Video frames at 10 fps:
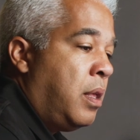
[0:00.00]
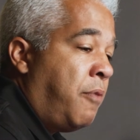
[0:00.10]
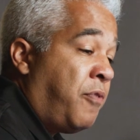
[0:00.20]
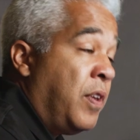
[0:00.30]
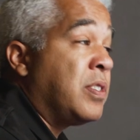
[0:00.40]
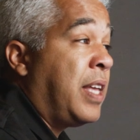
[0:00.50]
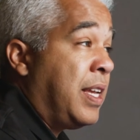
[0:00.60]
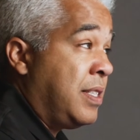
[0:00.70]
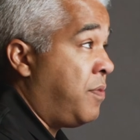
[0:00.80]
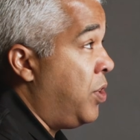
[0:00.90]
it feels
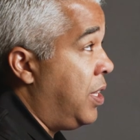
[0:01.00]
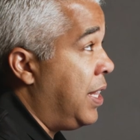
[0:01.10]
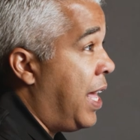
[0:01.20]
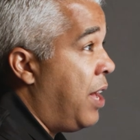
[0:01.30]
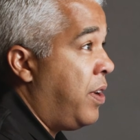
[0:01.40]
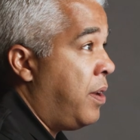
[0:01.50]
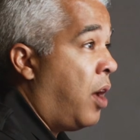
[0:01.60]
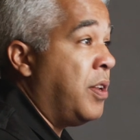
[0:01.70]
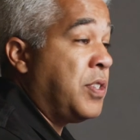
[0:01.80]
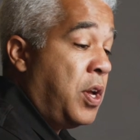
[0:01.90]
like it's really loud
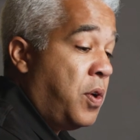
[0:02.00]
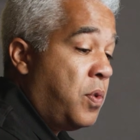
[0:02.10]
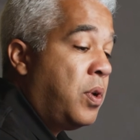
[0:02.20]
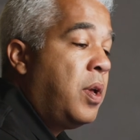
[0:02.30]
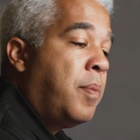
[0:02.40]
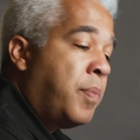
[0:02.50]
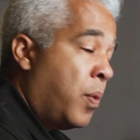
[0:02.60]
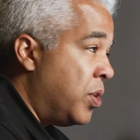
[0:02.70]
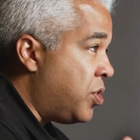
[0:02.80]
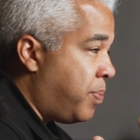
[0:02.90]
on its own, but
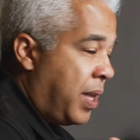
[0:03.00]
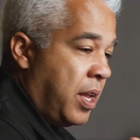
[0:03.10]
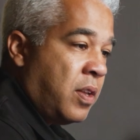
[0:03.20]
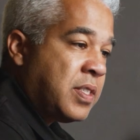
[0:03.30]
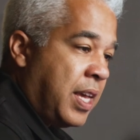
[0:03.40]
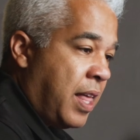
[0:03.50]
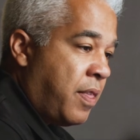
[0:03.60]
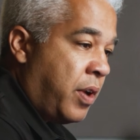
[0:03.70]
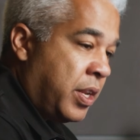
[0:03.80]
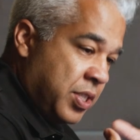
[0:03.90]
once you play it all
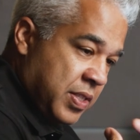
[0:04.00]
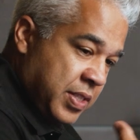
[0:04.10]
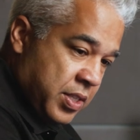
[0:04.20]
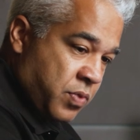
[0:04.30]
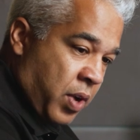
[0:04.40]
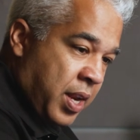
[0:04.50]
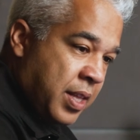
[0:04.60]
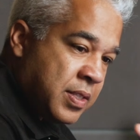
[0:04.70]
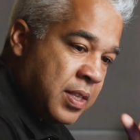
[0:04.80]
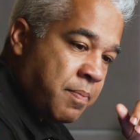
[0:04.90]
together, it just sits right
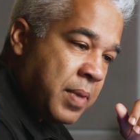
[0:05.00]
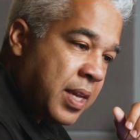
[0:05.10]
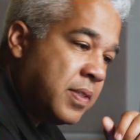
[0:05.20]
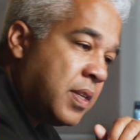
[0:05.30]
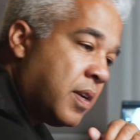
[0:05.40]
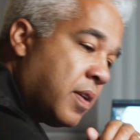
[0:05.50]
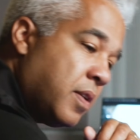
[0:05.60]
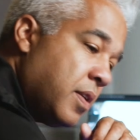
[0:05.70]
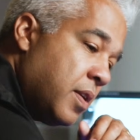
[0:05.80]
into the mix here.